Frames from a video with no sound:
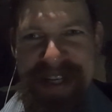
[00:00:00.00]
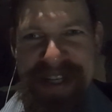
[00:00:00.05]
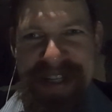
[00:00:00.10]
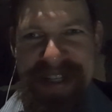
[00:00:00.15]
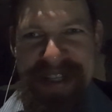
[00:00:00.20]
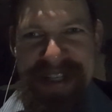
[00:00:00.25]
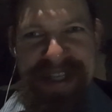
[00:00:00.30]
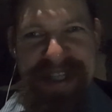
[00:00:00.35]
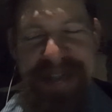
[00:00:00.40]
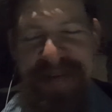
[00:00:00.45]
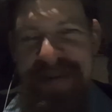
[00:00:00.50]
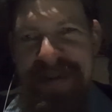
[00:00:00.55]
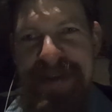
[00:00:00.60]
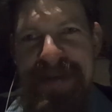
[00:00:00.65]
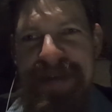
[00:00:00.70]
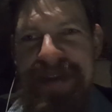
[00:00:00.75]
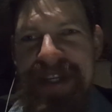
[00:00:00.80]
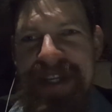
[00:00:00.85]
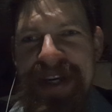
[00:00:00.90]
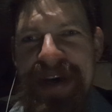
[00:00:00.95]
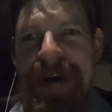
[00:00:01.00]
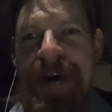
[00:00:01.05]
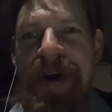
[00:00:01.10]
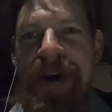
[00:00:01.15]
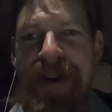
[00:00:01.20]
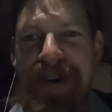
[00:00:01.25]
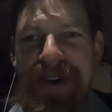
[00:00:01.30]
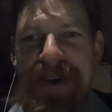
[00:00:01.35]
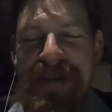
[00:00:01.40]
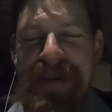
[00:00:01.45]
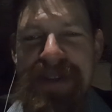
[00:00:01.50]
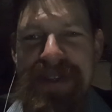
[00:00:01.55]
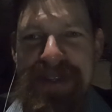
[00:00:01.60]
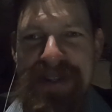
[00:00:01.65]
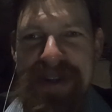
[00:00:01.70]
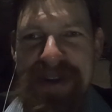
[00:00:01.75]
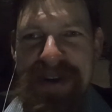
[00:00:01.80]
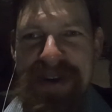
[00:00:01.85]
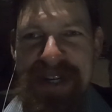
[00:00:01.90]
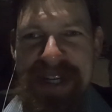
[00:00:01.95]
Uh, it was really a horrible
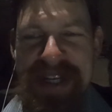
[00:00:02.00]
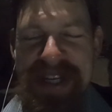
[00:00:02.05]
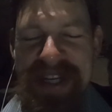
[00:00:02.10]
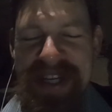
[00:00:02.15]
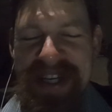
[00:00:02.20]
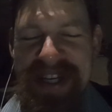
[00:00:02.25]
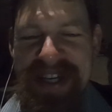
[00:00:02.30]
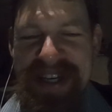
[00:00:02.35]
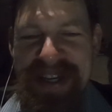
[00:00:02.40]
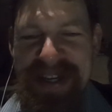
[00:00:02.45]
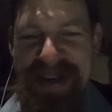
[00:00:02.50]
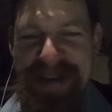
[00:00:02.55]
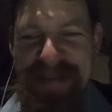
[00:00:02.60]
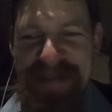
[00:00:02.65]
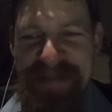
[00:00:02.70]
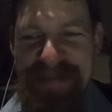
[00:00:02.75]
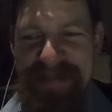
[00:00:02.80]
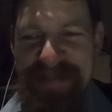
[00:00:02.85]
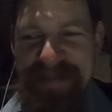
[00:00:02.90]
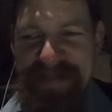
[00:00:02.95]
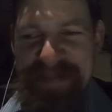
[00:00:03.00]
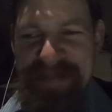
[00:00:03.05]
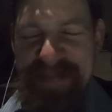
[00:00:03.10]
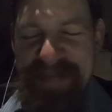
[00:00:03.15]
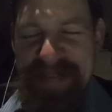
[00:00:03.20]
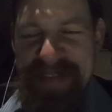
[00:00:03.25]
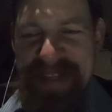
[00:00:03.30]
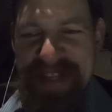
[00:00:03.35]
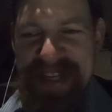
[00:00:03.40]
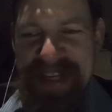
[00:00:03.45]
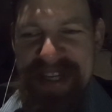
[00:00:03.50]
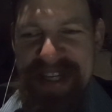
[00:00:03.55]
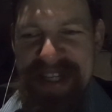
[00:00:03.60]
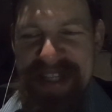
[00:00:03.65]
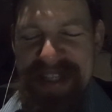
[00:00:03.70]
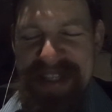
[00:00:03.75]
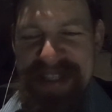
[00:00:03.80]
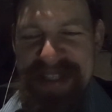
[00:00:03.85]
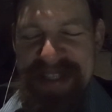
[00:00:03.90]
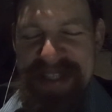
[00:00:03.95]
story, um,
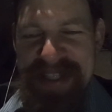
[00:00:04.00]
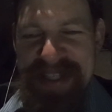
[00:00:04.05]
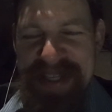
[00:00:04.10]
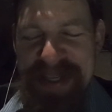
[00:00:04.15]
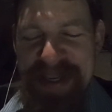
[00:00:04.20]
and